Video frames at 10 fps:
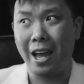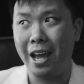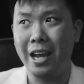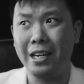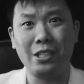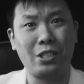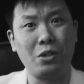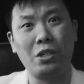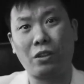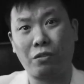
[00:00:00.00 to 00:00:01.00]
And as
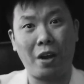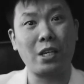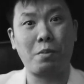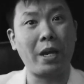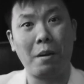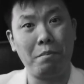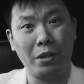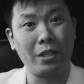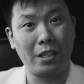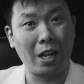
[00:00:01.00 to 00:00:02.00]
soon as Fox paid a
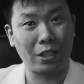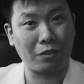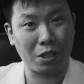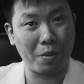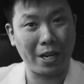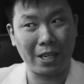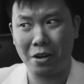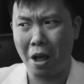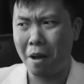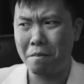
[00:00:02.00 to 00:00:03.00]
billion dollars for
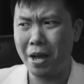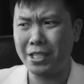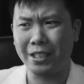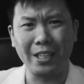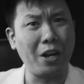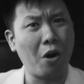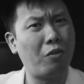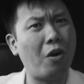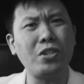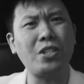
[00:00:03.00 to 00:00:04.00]
SmackDown, magically,
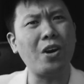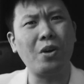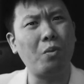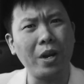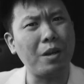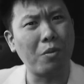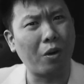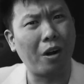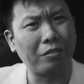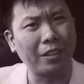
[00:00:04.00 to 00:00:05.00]
Raw started winning
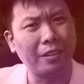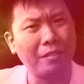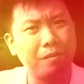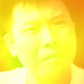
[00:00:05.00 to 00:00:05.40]
more often.